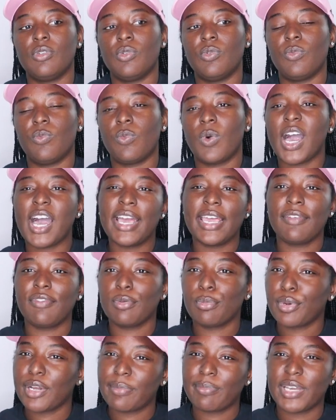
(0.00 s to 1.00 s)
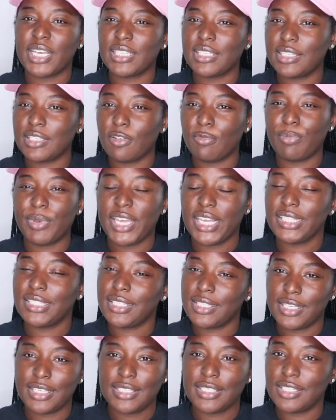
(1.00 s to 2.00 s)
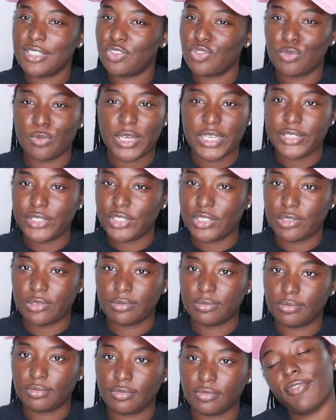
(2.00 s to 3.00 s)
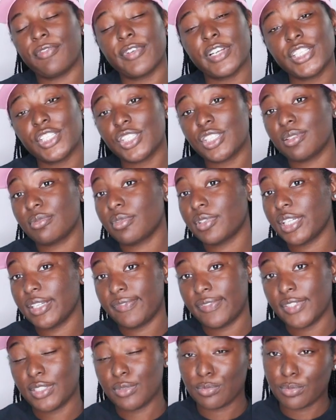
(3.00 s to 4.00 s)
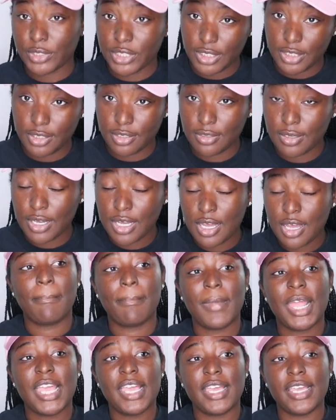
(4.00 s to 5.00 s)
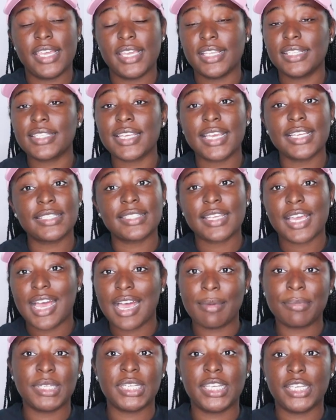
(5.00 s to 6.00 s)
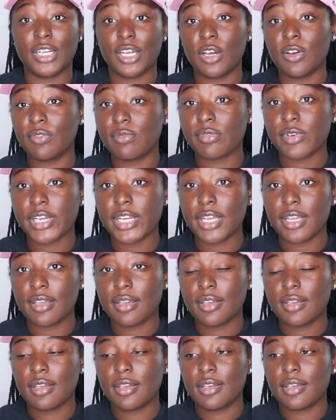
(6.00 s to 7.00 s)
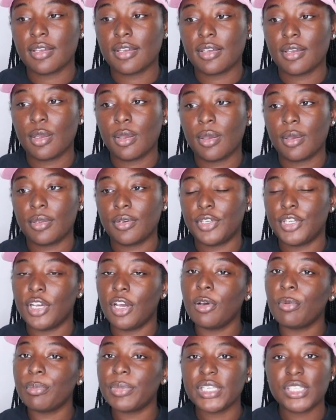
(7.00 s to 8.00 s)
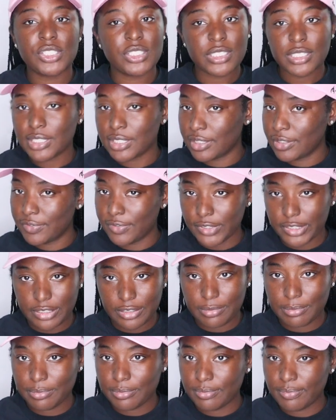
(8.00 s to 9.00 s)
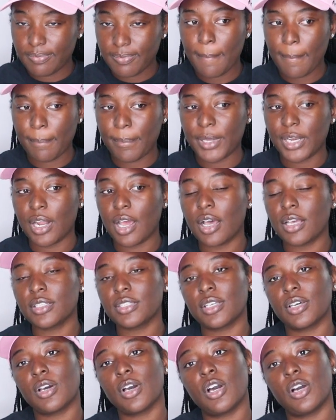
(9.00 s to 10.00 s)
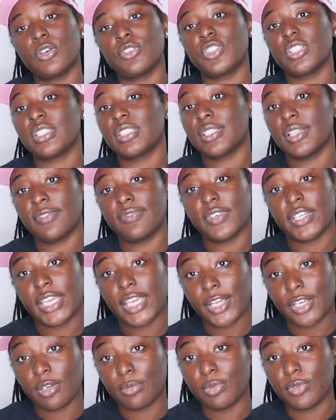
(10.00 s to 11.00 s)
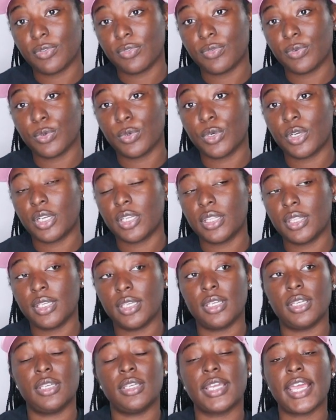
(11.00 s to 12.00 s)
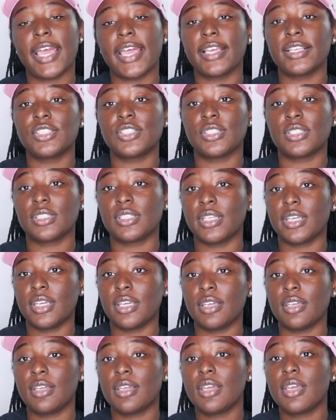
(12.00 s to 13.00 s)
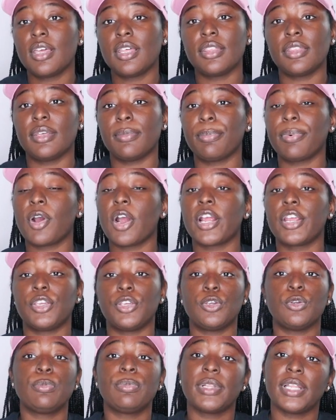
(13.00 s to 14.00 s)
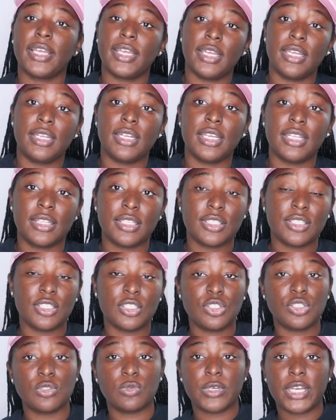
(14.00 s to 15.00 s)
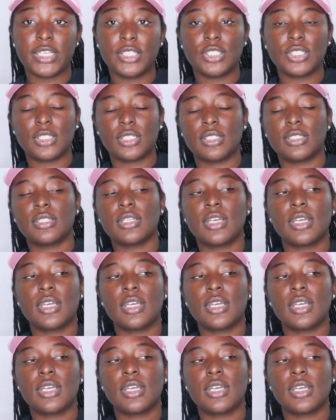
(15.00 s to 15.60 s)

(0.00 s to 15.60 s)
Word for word: why even bring myself back to that situation? Friendship grief is real. It takes time to get over it. Don't beat yourself up, but also hold yourself accountable for the actions that the part you played in the situation.